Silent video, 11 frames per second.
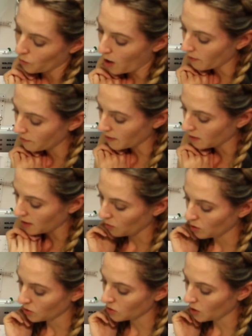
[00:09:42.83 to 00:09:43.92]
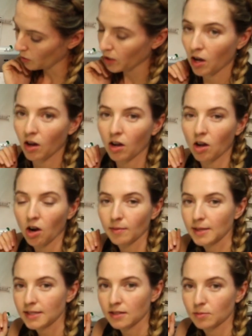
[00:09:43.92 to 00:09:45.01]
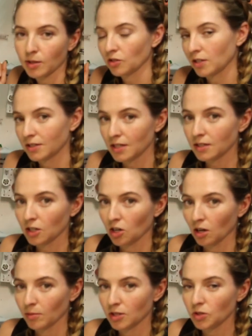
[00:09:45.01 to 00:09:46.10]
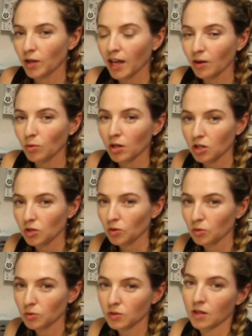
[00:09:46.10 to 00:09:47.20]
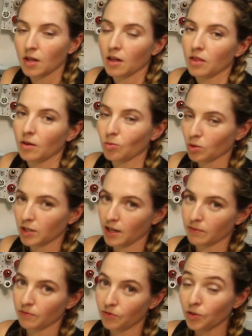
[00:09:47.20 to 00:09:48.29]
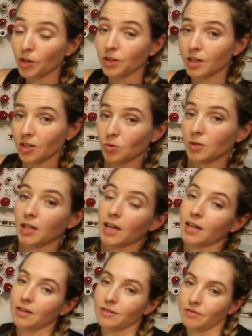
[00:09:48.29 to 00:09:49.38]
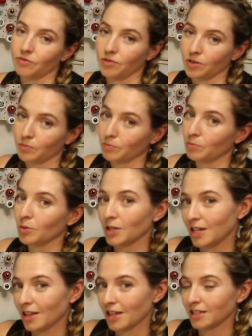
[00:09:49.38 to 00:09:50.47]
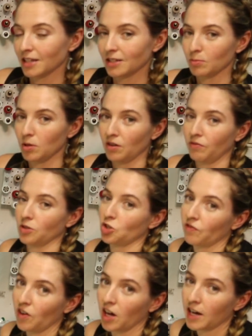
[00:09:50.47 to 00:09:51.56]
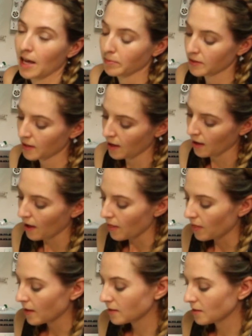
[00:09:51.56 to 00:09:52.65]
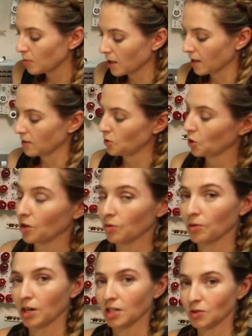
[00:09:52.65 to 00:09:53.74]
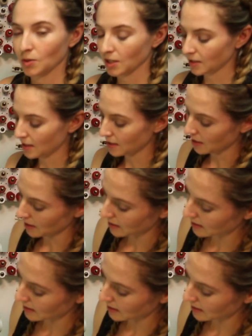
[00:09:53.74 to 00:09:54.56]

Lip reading: I've found that when you're sewing on garments, especially existing garments, you can't really use the rolled hem foot that you would like from Bernina that does the beautiful chiffon hems. This is because you're going to run into existing